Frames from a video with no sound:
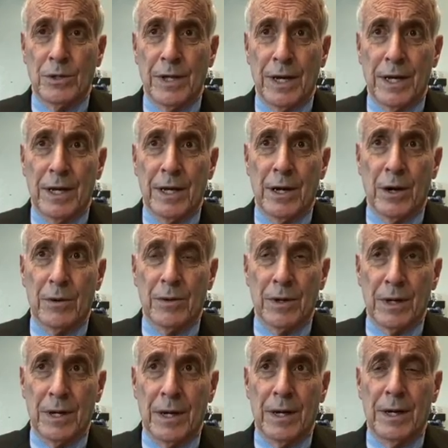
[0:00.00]
taking care of
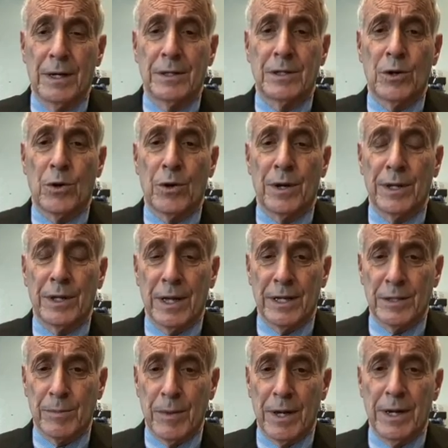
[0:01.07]
the kids and earning
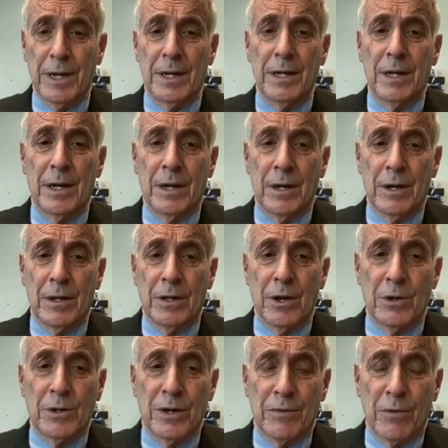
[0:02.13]
less money,
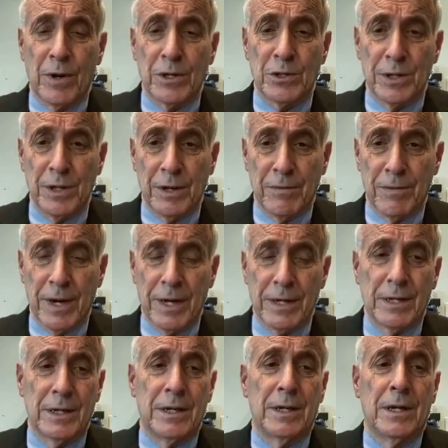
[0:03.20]
they're differentially
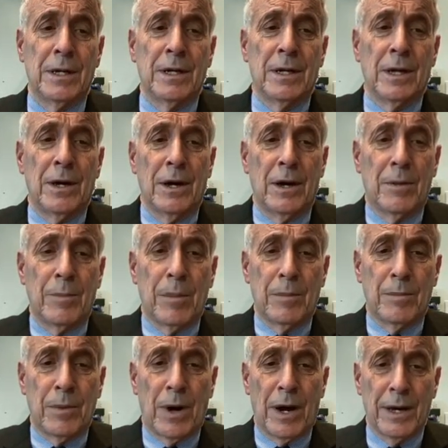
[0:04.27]
affected
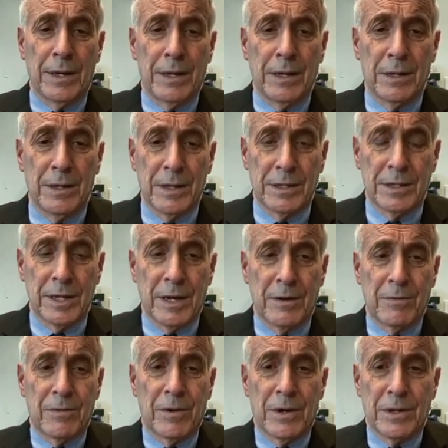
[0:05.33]
by this set
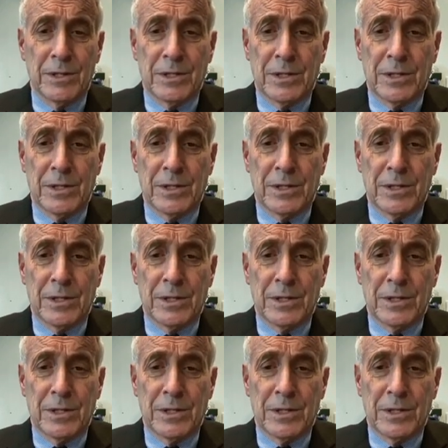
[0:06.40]
of